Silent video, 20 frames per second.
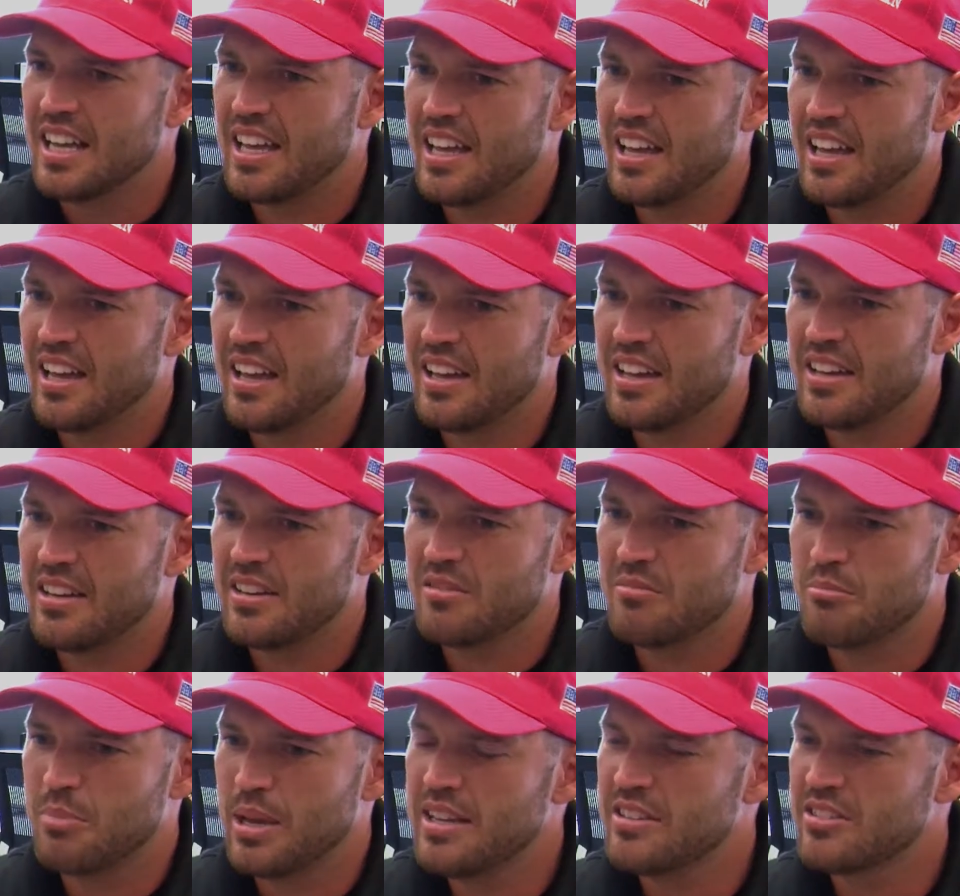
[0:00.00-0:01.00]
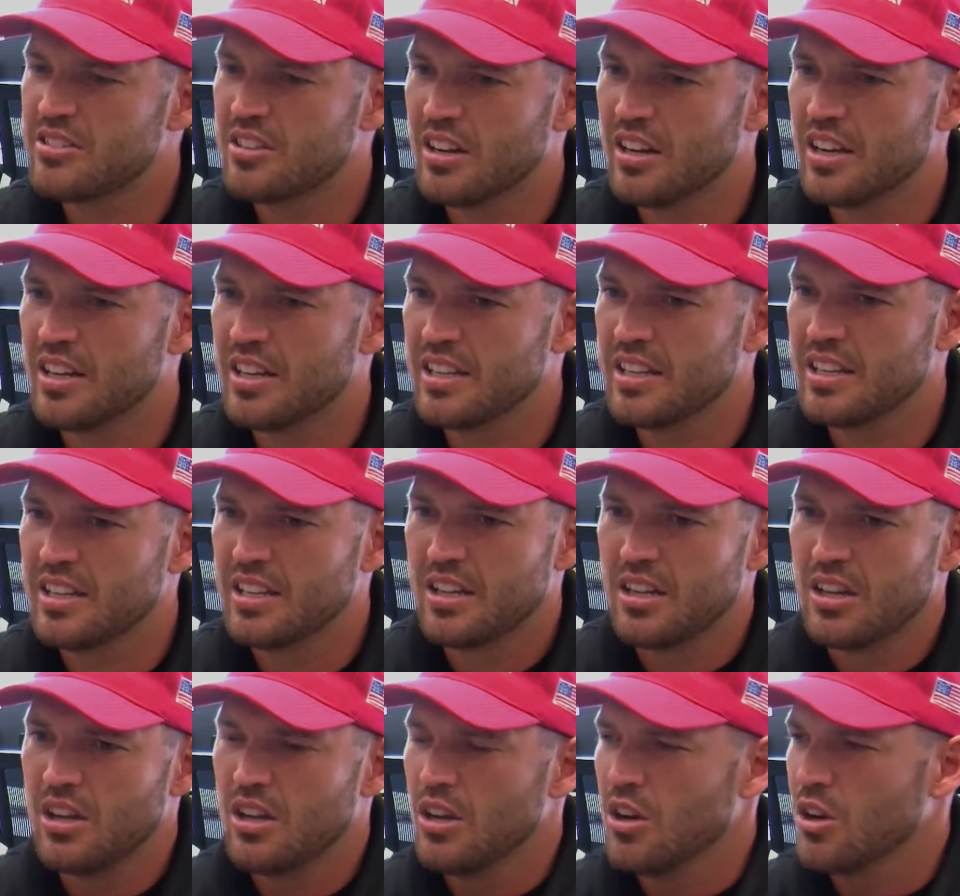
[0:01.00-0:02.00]
and based on
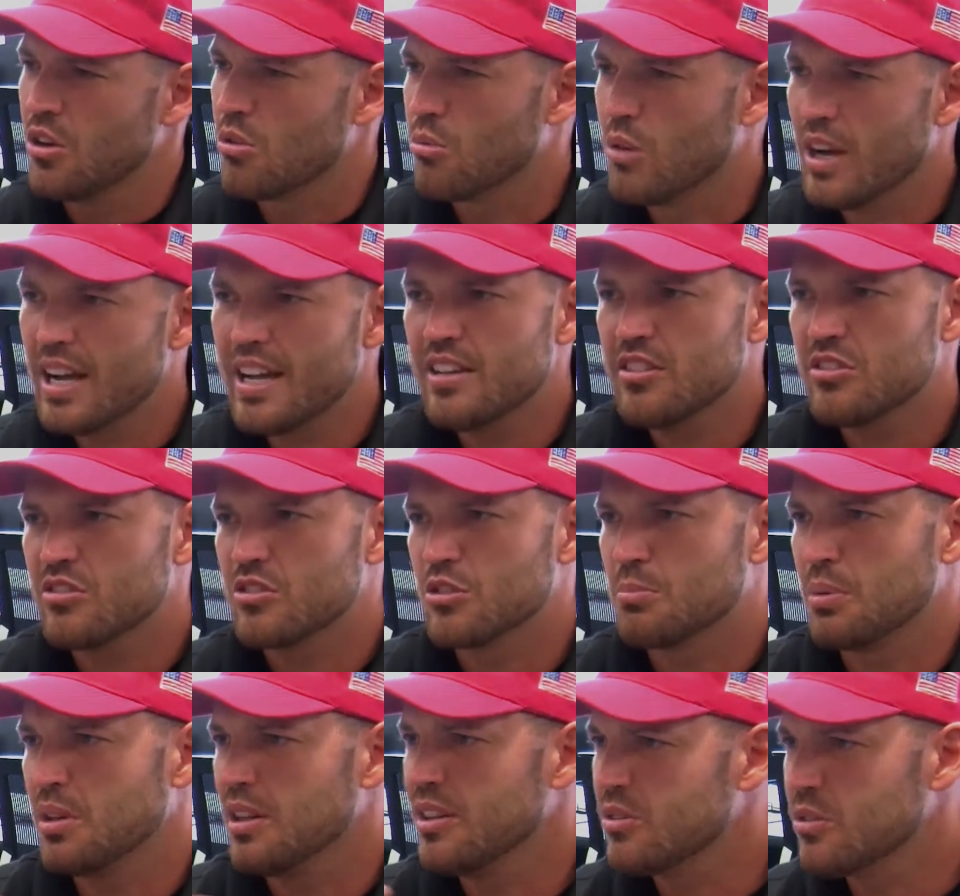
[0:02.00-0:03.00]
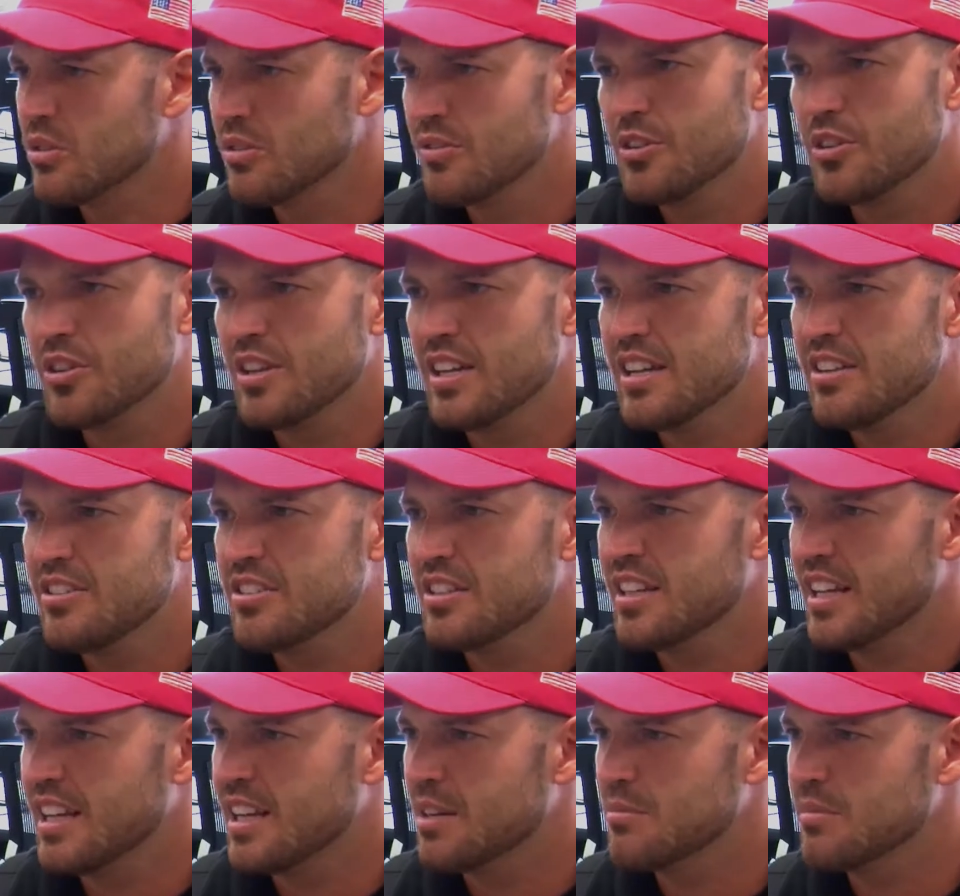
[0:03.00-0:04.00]
race or political
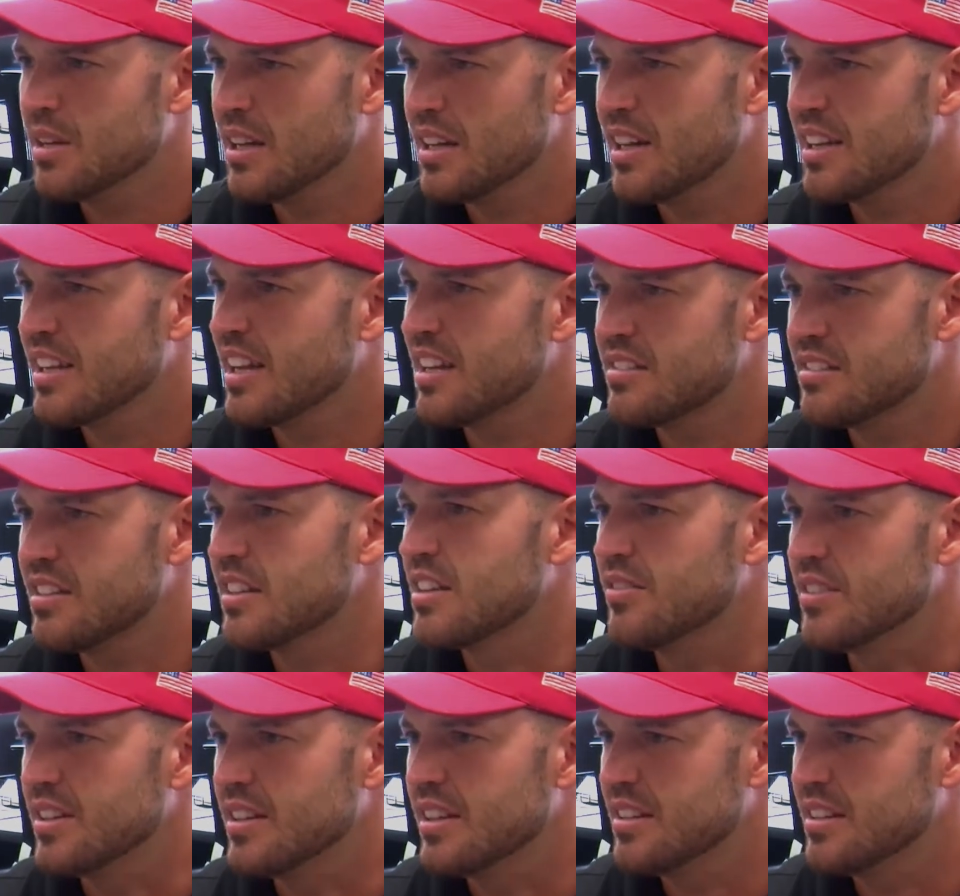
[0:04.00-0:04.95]
affiliation, and I got sick of it.